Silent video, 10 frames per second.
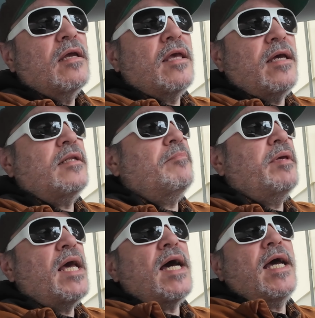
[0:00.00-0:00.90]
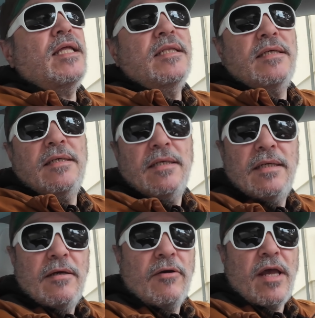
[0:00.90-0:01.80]
kid behind,
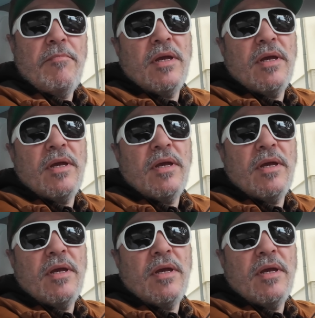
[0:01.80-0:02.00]
okay?